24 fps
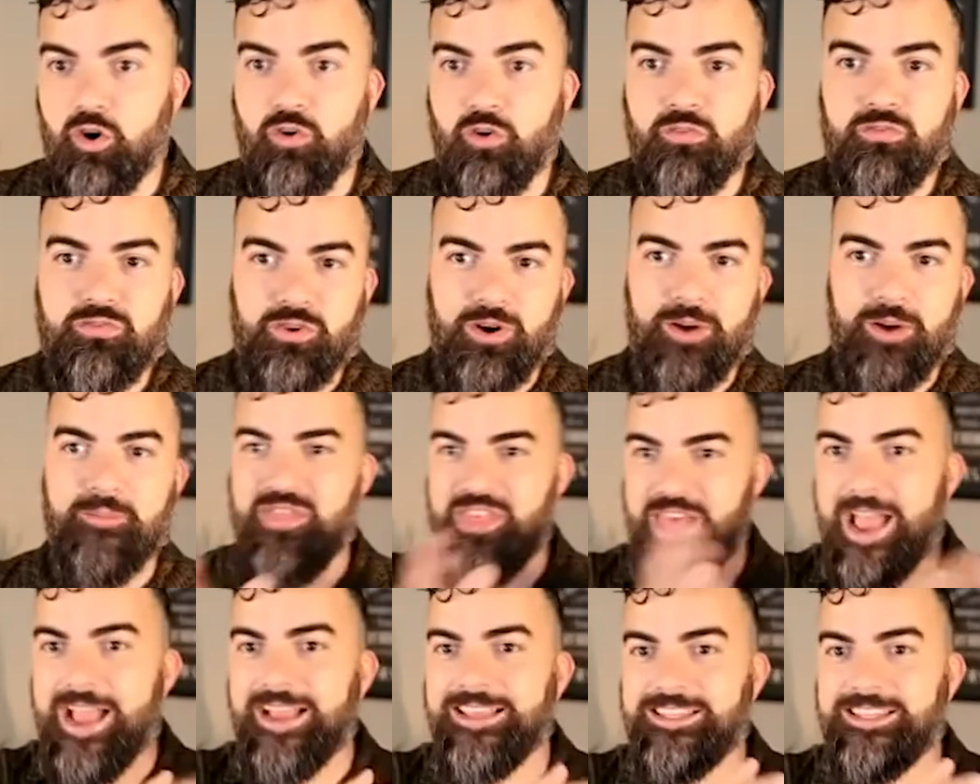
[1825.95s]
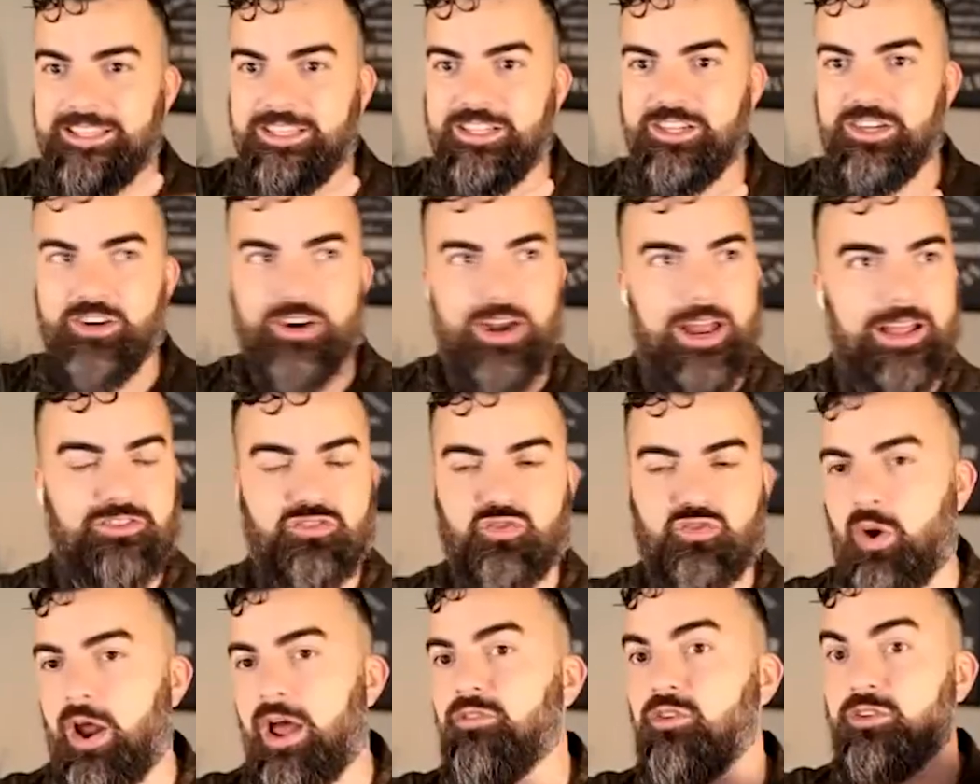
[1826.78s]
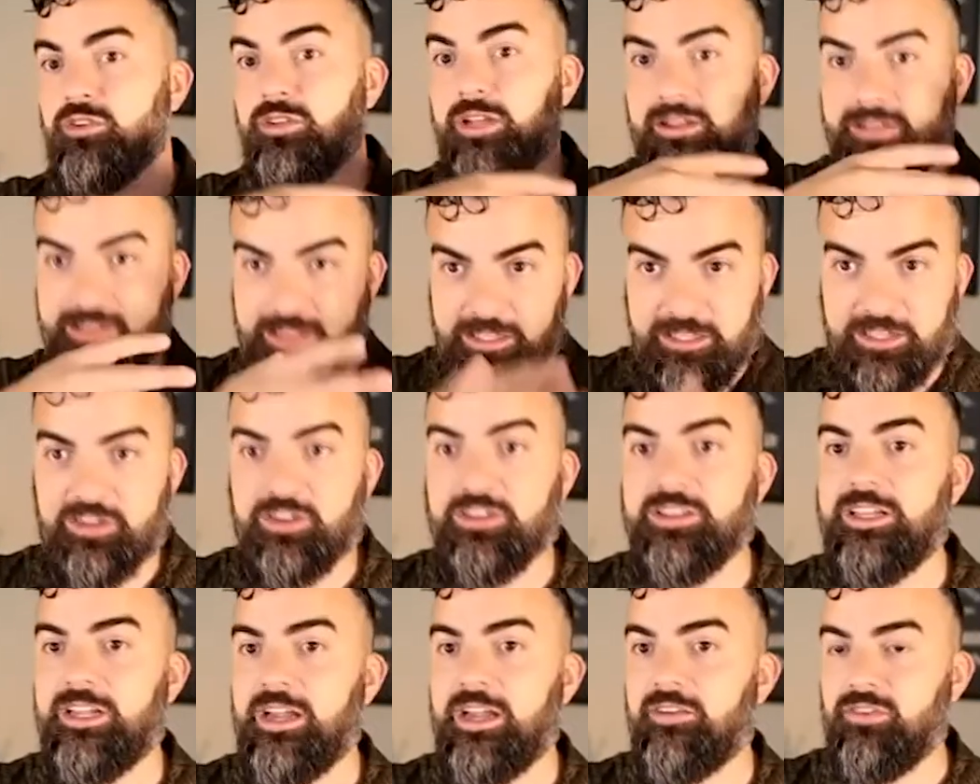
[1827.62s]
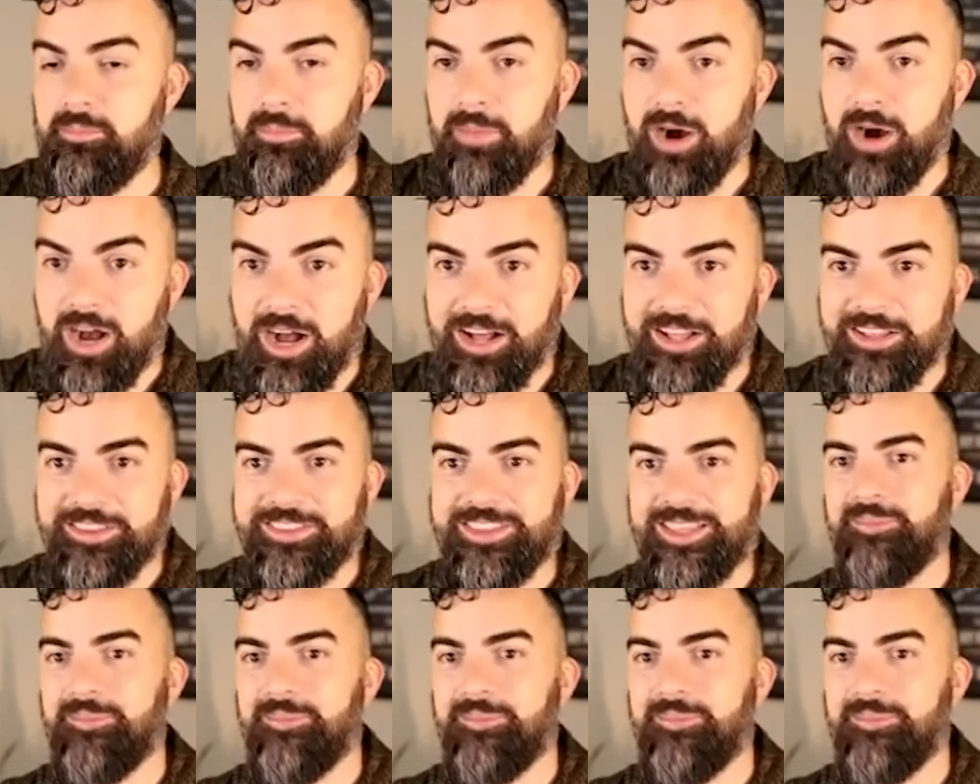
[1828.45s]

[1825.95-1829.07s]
from that year, I traveled literally every month.